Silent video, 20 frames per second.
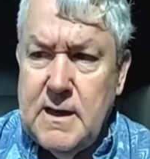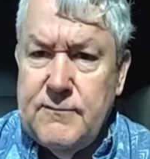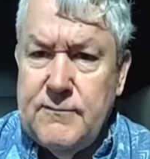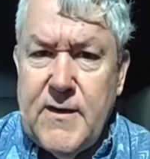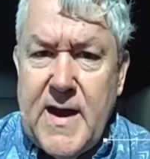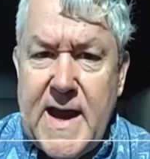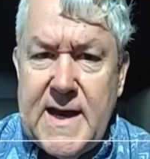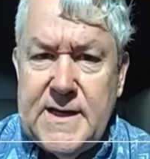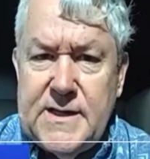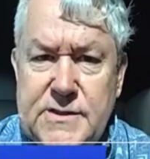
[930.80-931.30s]

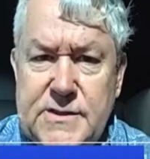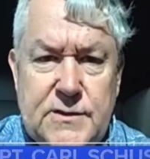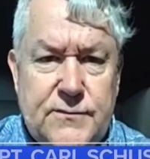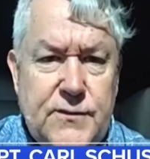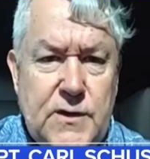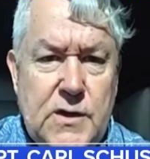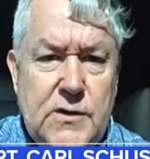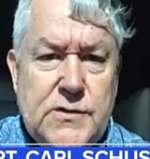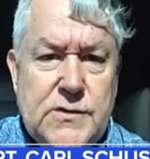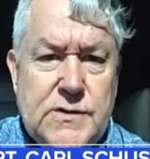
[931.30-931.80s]
advantage of
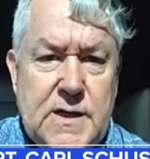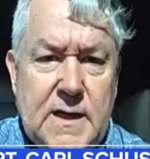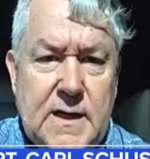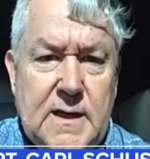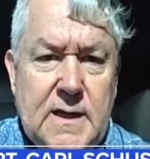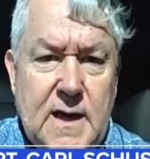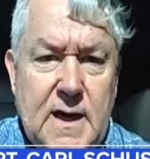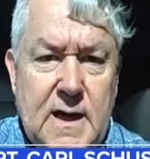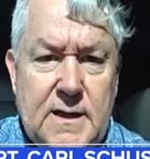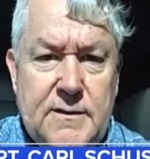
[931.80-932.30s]

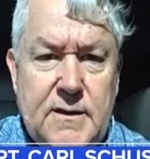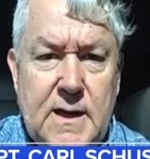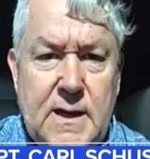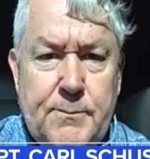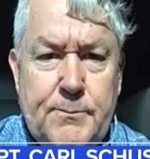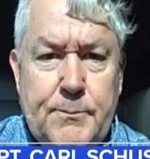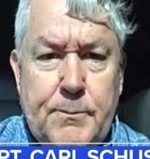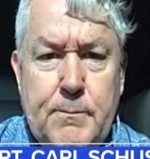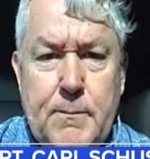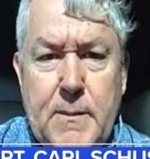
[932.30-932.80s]
using
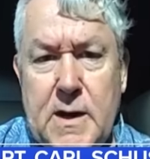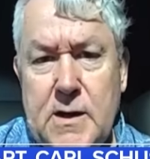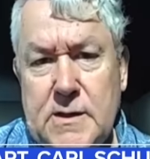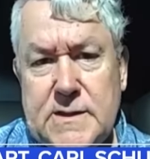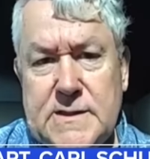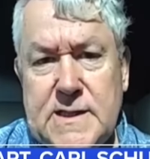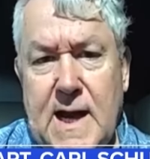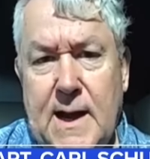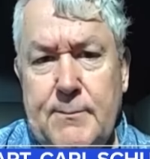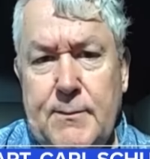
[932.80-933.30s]
the
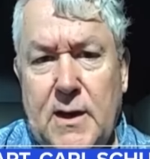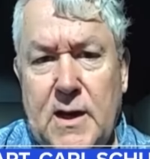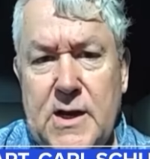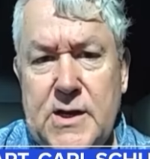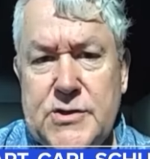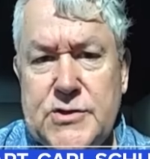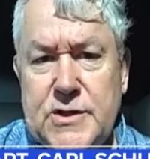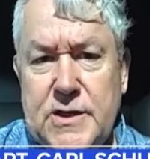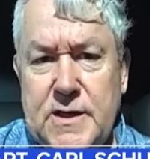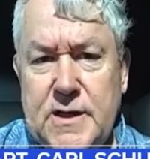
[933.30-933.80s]
maritime
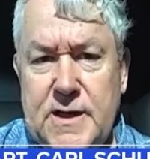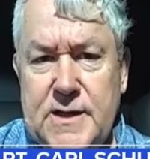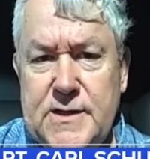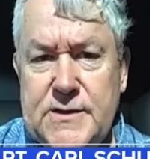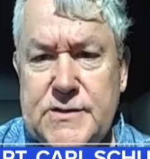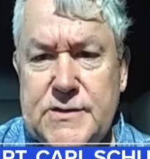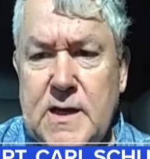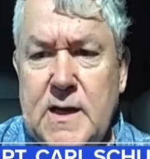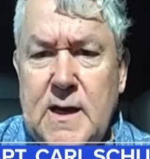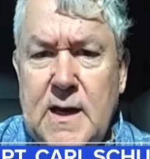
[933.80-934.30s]
militia
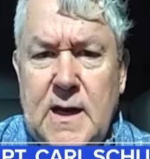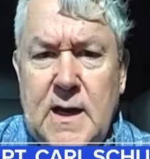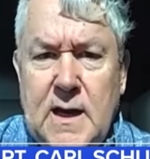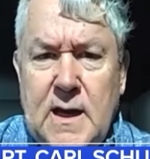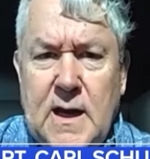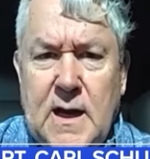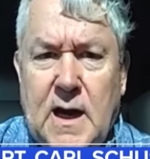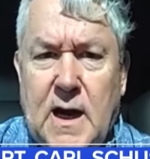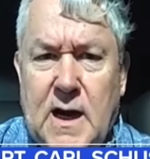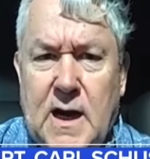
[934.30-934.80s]
is
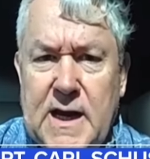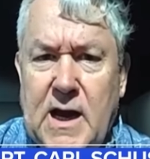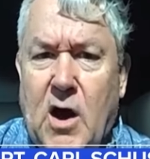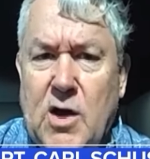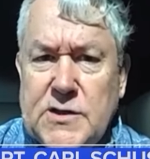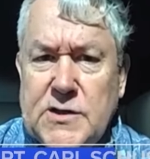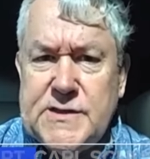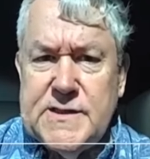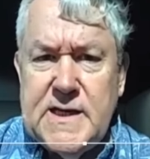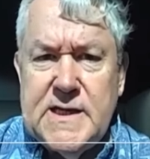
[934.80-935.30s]

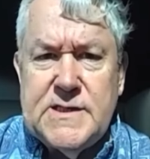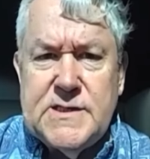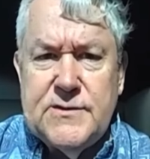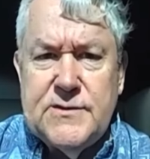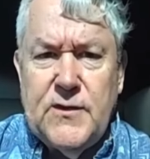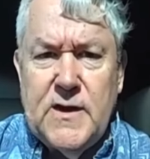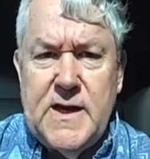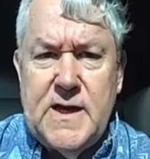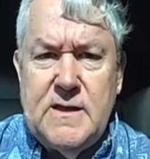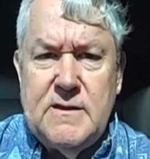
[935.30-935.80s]

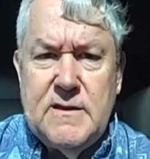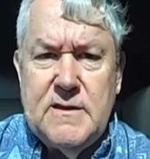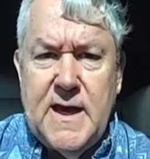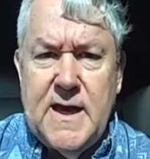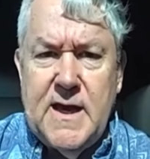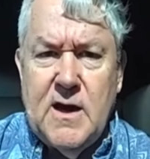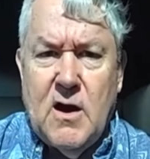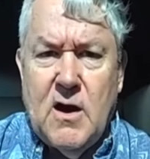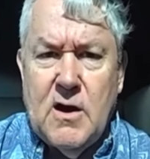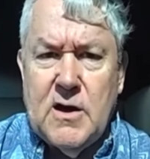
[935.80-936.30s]
ostensibly
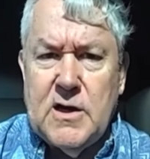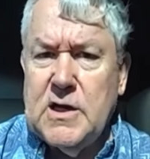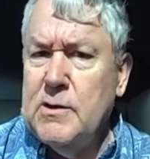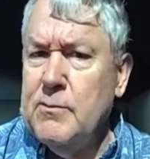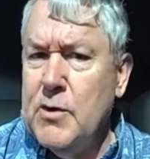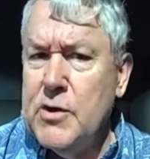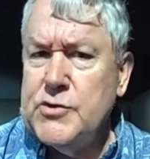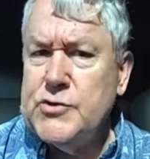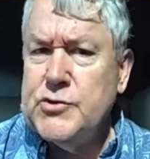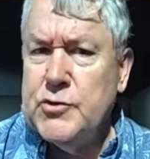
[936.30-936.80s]
they are
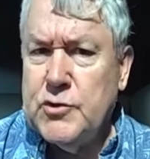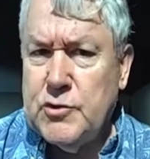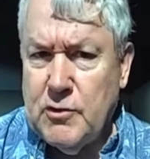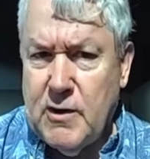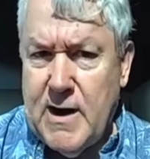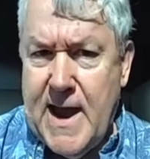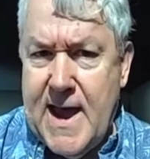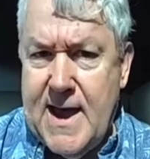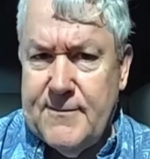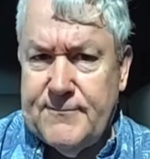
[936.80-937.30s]
commercial
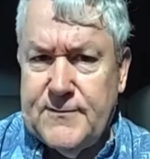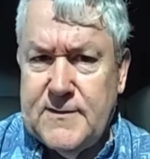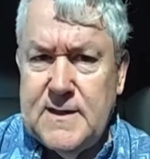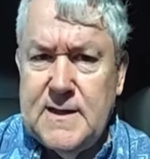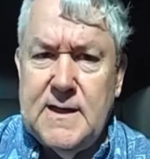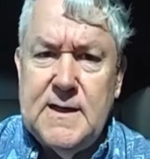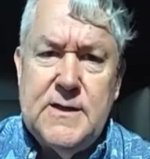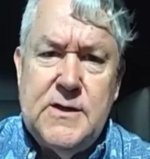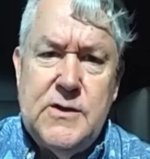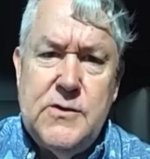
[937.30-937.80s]
craft.
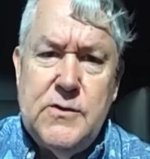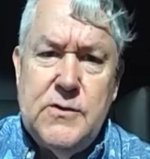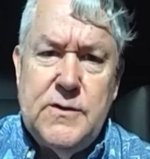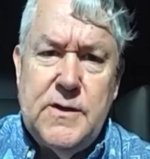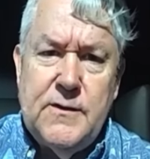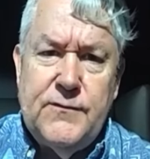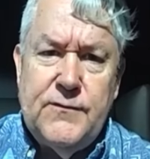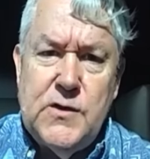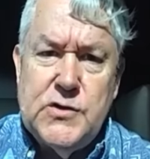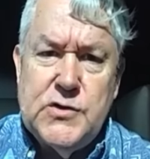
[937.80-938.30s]

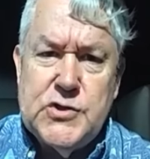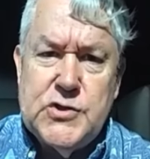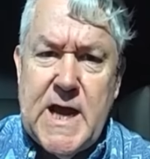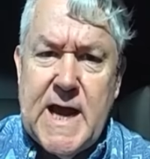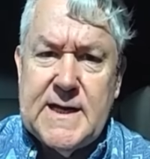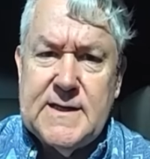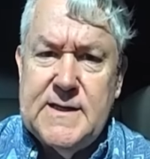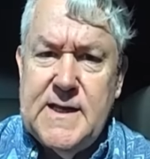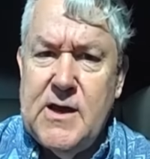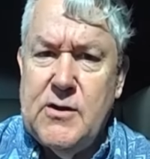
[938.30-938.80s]
If you
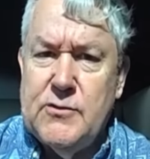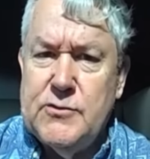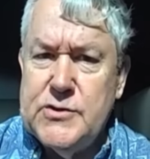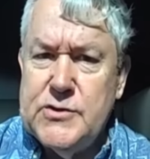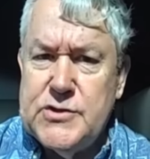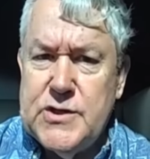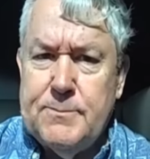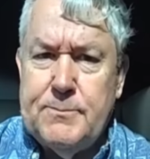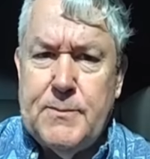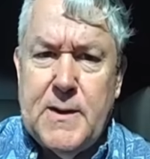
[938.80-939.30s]
check the
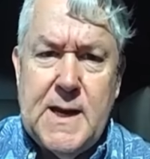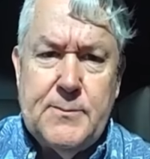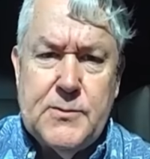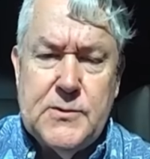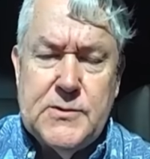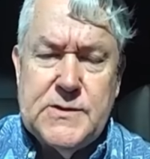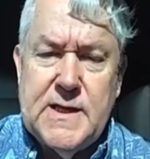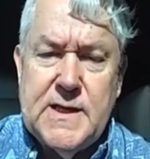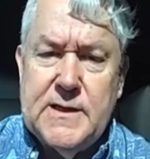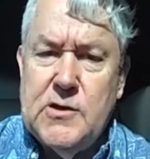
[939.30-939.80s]
ownership
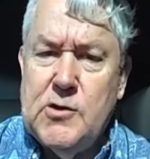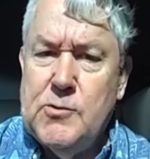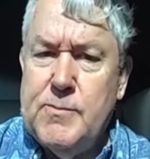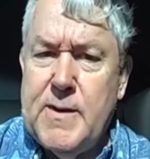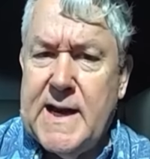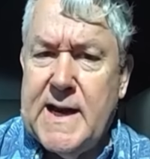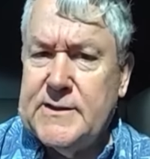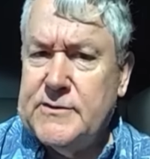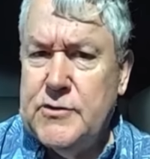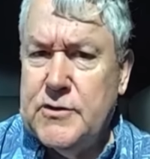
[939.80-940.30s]
papers, they go
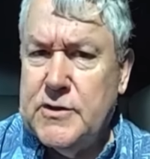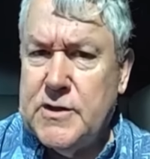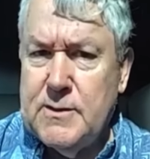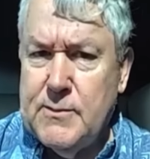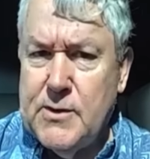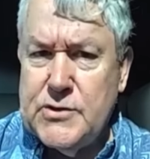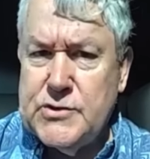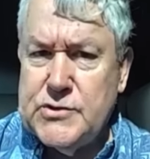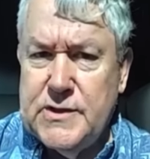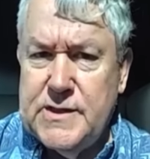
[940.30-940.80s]
back to a
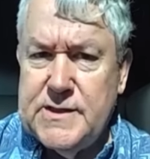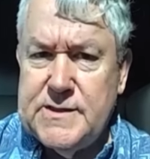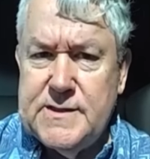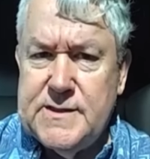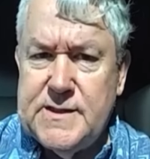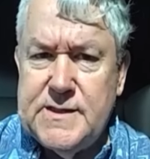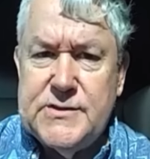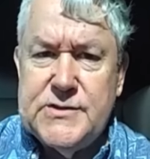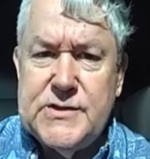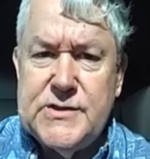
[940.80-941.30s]
commercial
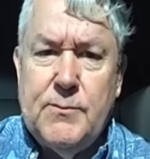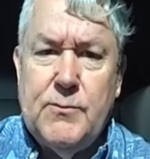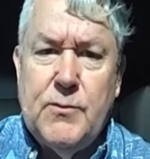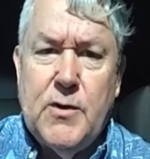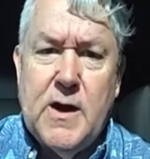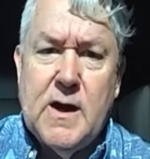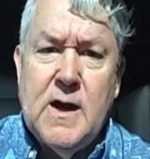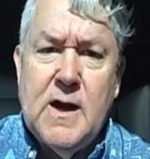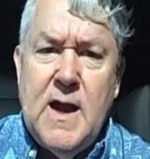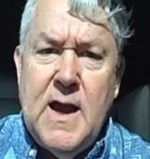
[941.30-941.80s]
entity
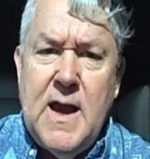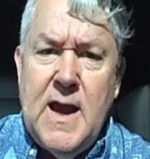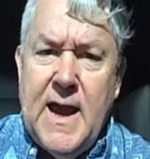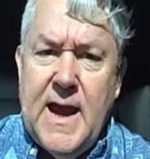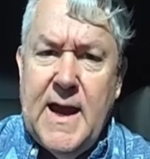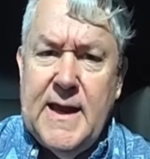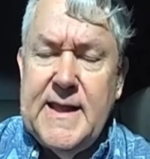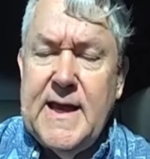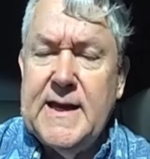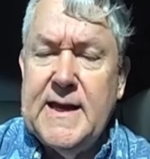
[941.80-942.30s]
somewhere,
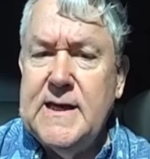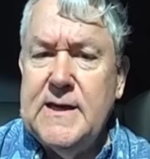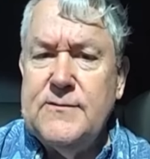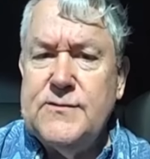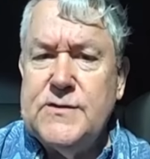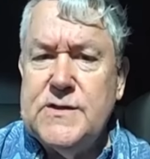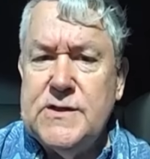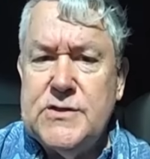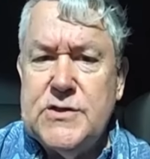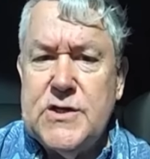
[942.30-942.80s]
and that
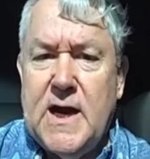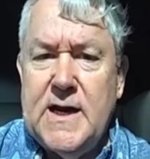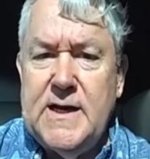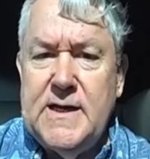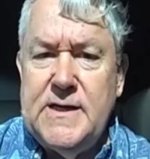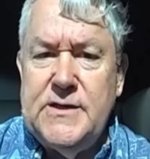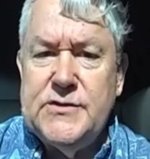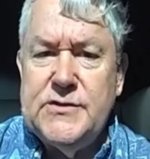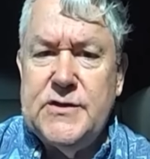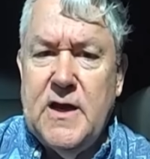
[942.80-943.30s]
gives the
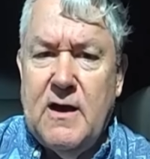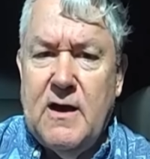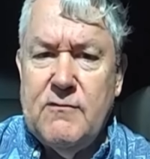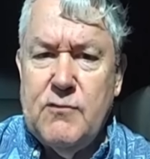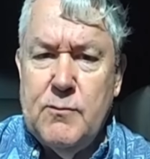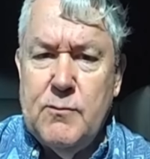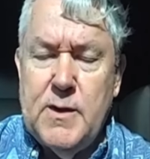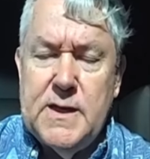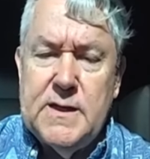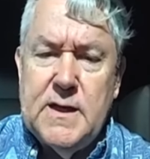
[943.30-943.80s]
Chinese
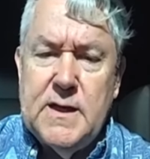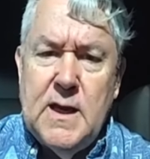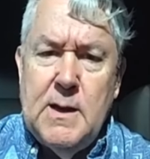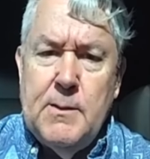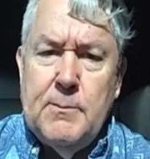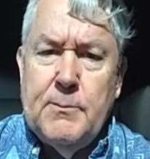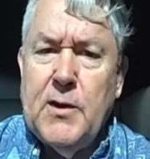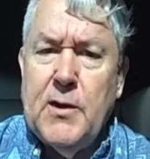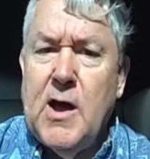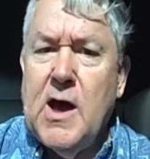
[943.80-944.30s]
government
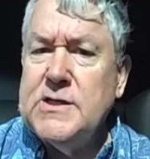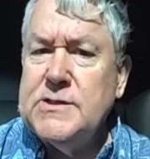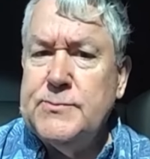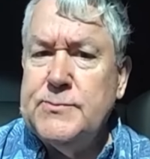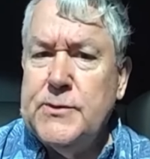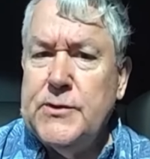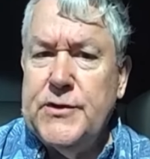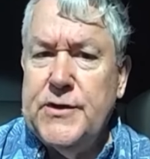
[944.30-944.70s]
plausible